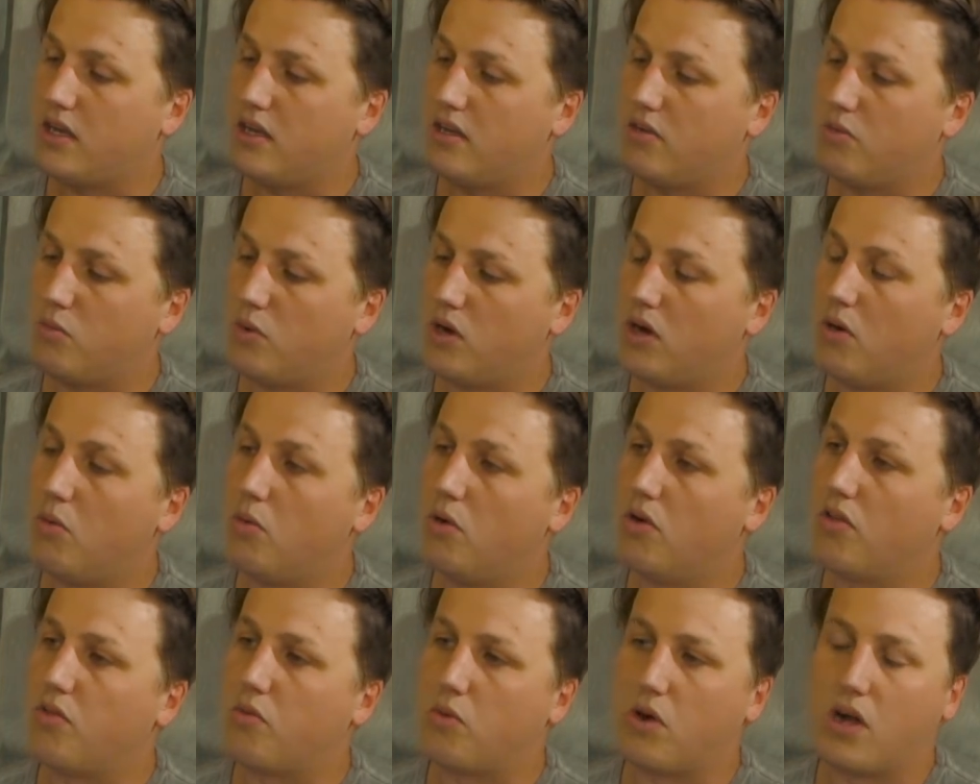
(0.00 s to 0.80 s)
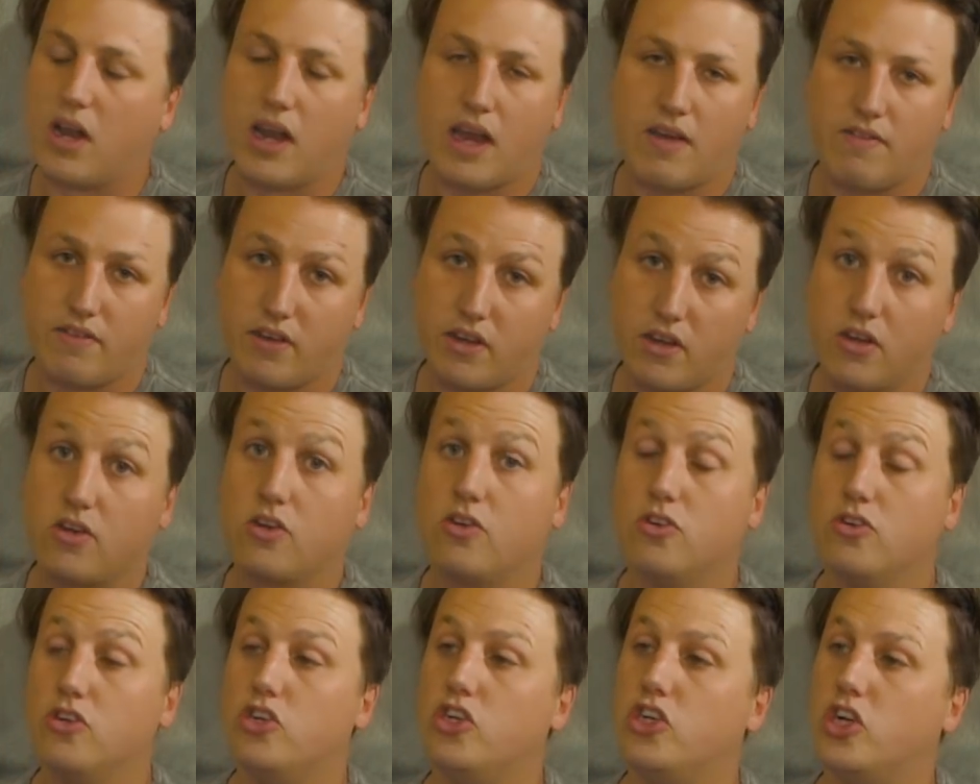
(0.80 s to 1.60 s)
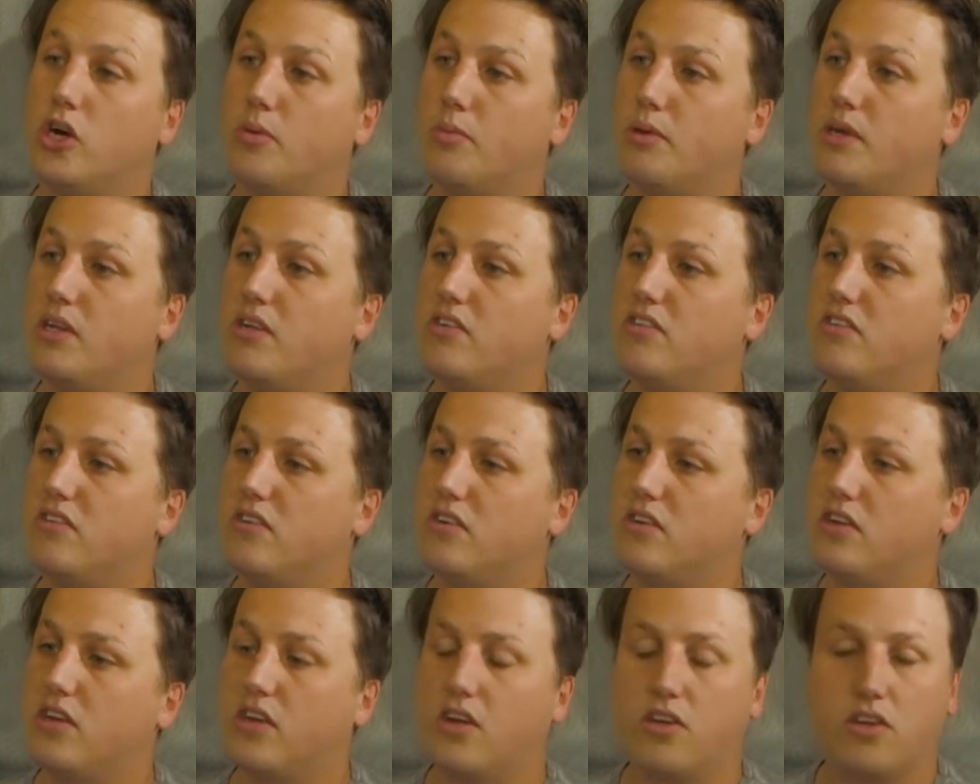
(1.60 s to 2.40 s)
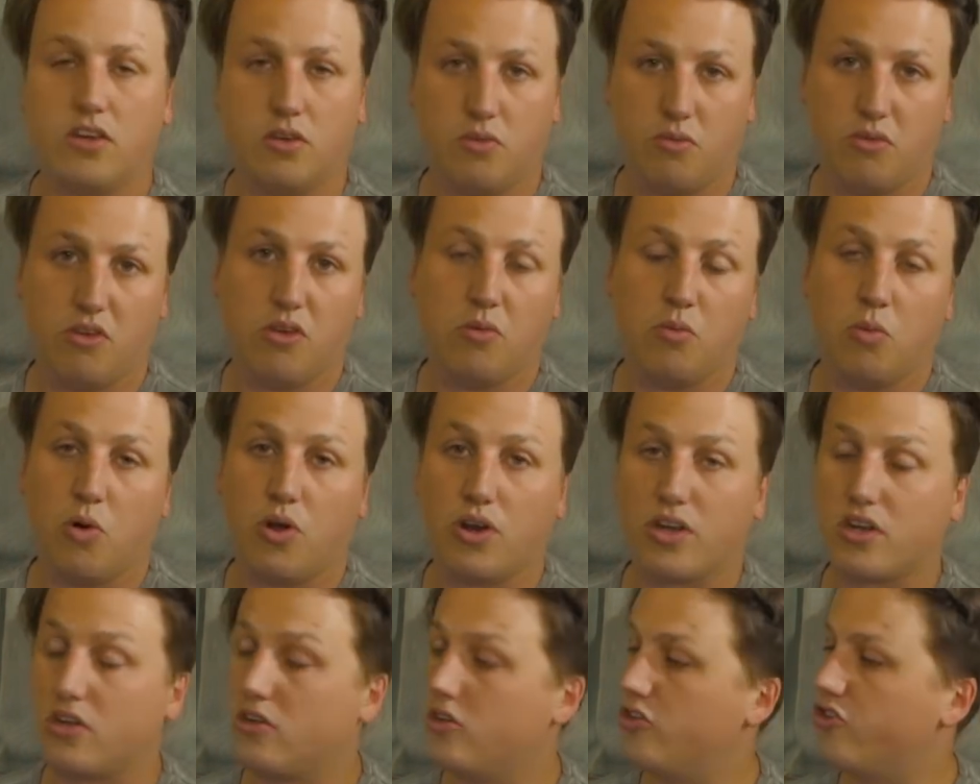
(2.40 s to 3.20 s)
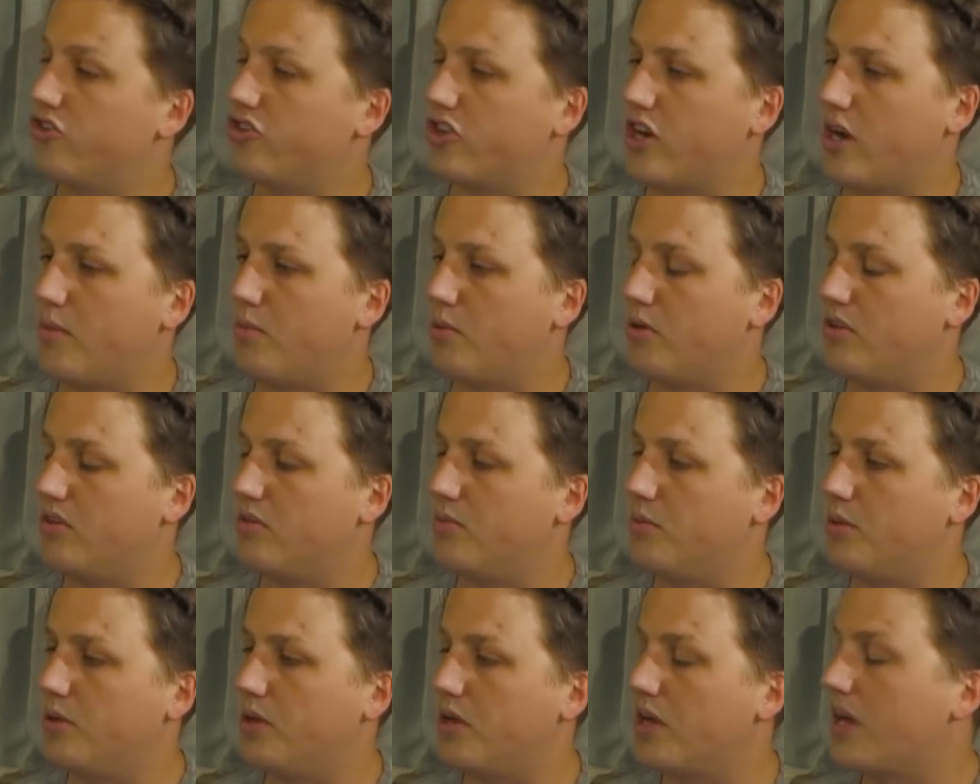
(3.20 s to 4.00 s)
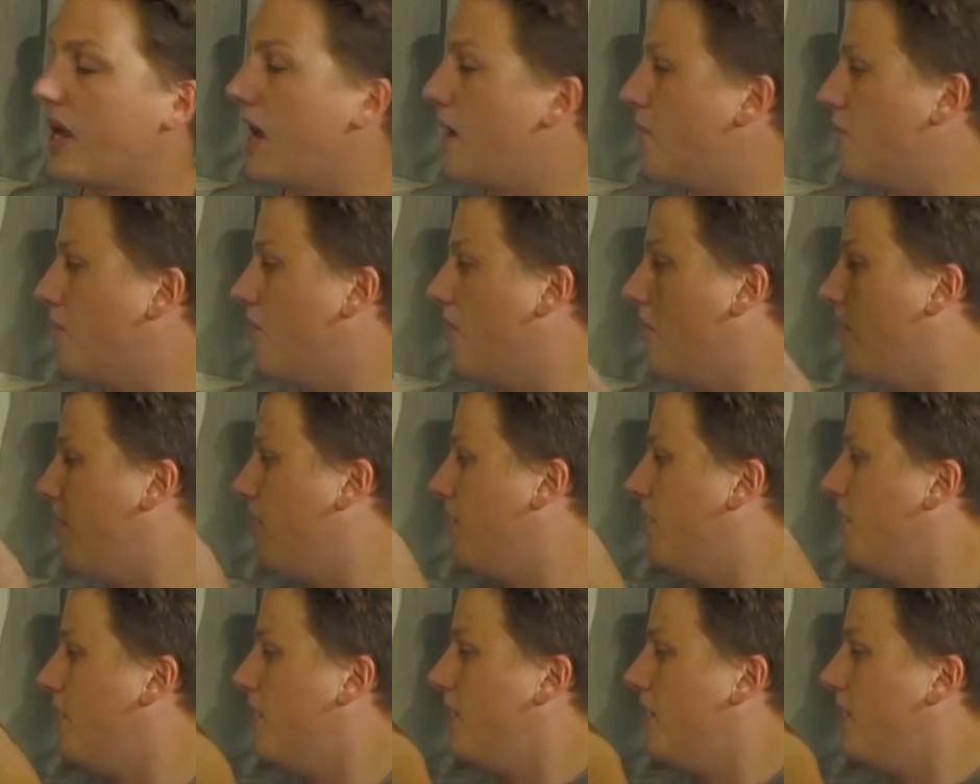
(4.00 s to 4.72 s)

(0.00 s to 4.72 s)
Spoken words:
well worthwhile having a good Jobby to, you know, you want a good tripod to put your camera on.